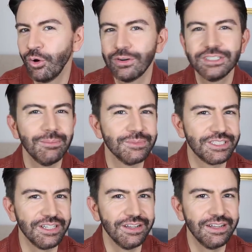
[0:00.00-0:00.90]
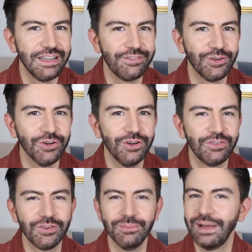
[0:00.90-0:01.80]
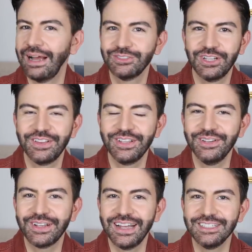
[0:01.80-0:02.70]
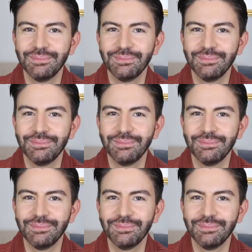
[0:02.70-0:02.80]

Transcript: or a dumpster if you're from outside of the UK.